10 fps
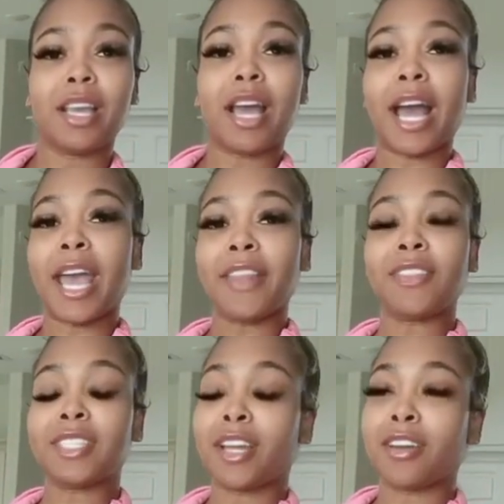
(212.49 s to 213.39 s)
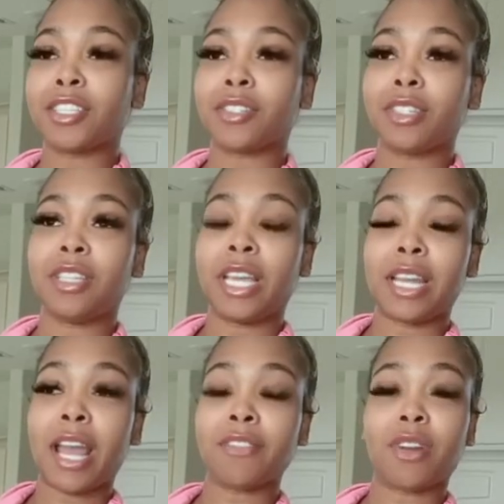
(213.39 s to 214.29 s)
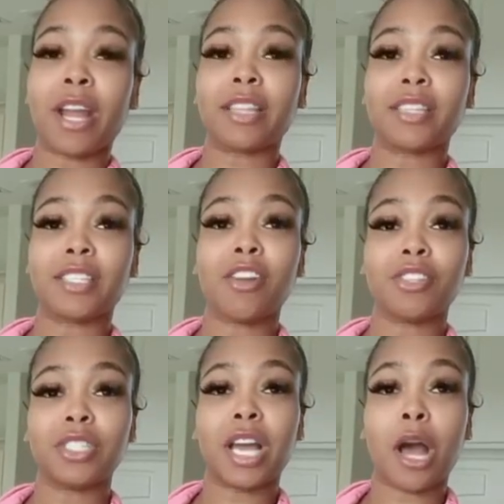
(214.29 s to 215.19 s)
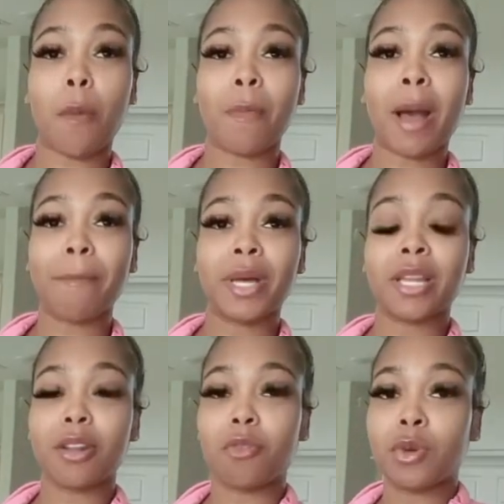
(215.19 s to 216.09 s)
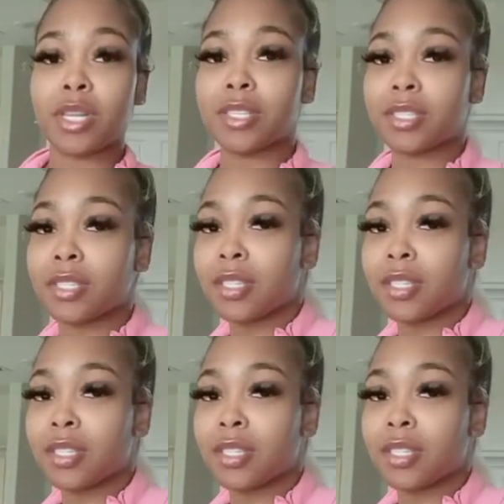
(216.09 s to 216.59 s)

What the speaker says: I had the surgery. And after I had the surgery, y'all, my butt was